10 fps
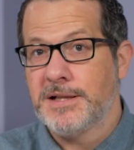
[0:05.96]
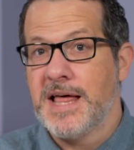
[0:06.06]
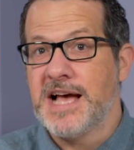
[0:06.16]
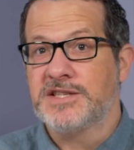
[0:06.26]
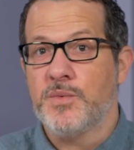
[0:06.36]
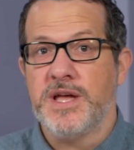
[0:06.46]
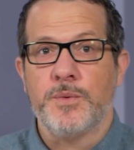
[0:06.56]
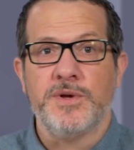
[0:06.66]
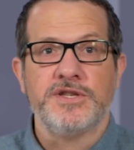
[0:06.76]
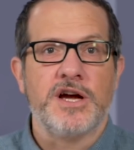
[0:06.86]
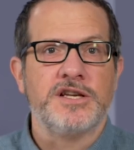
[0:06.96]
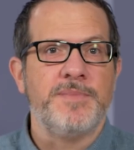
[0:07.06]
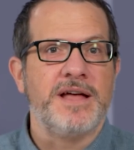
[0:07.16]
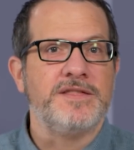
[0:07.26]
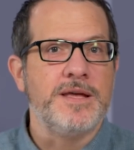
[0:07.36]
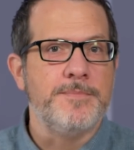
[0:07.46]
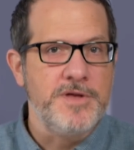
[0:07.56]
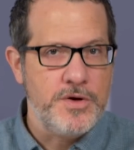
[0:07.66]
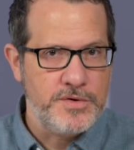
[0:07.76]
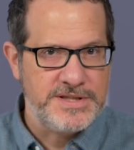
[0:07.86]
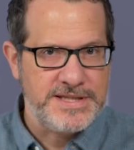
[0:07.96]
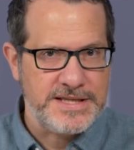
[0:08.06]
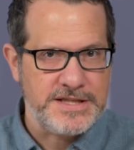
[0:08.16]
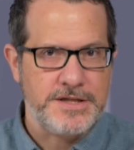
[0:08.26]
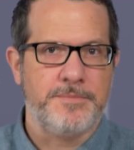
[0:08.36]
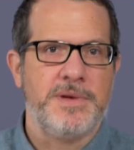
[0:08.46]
Last week, we talked about the immune system,